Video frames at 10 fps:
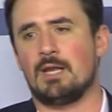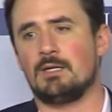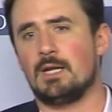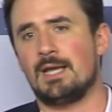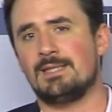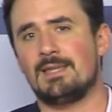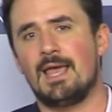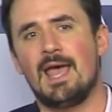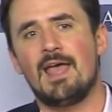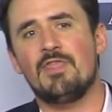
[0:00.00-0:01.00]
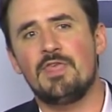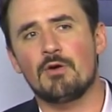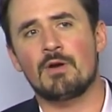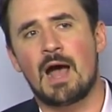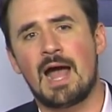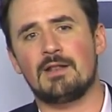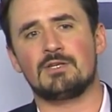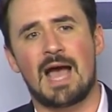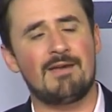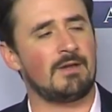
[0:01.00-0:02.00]
And, and they're not
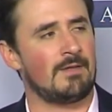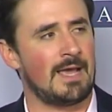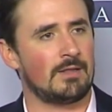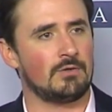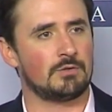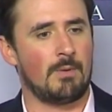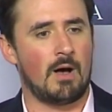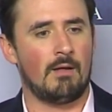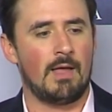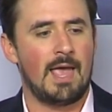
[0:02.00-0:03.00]
diving on that loose ball.